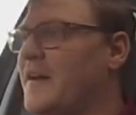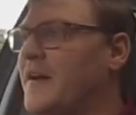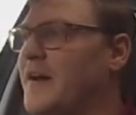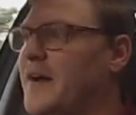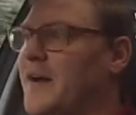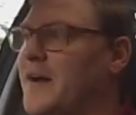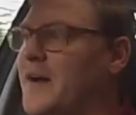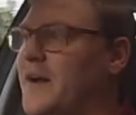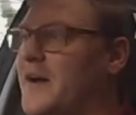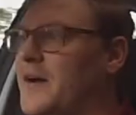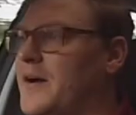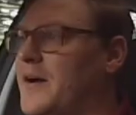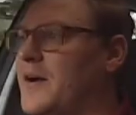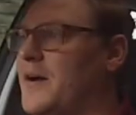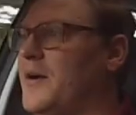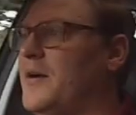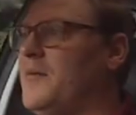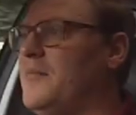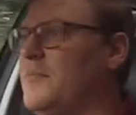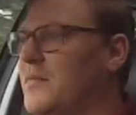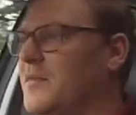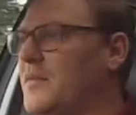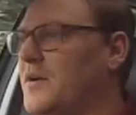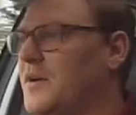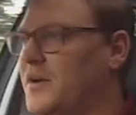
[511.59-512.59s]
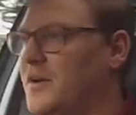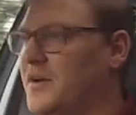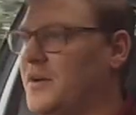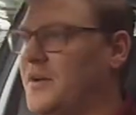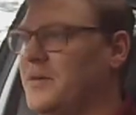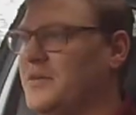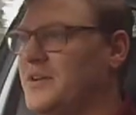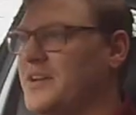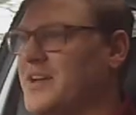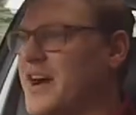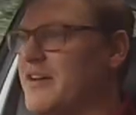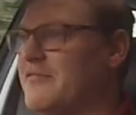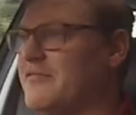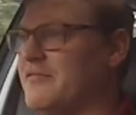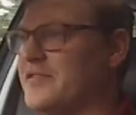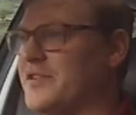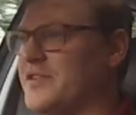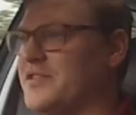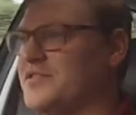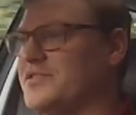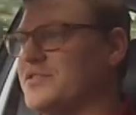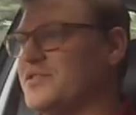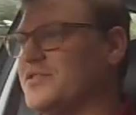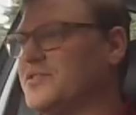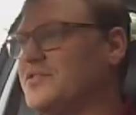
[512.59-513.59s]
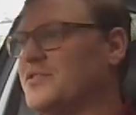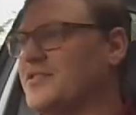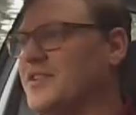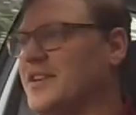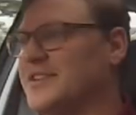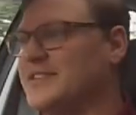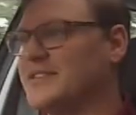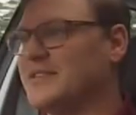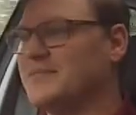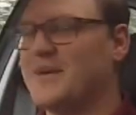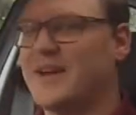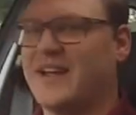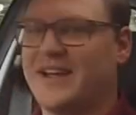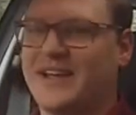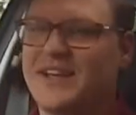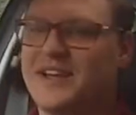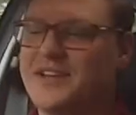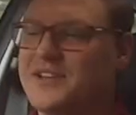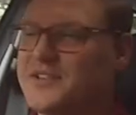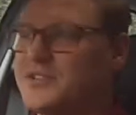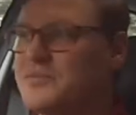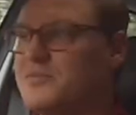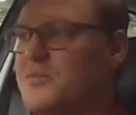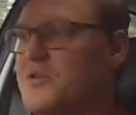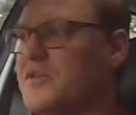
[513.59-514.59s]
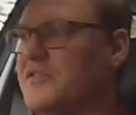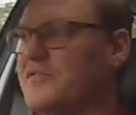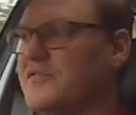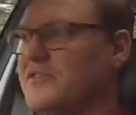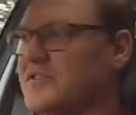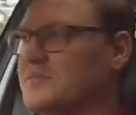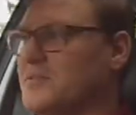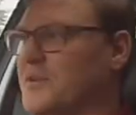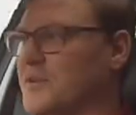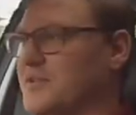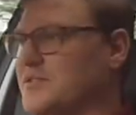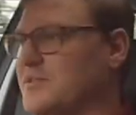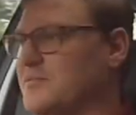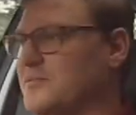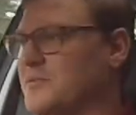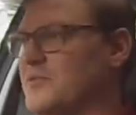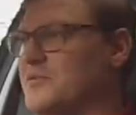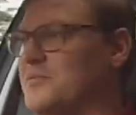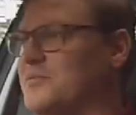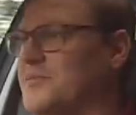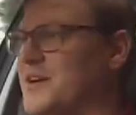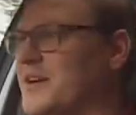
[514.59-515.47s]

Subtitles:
and comfort just tries to make it as smooth as possible,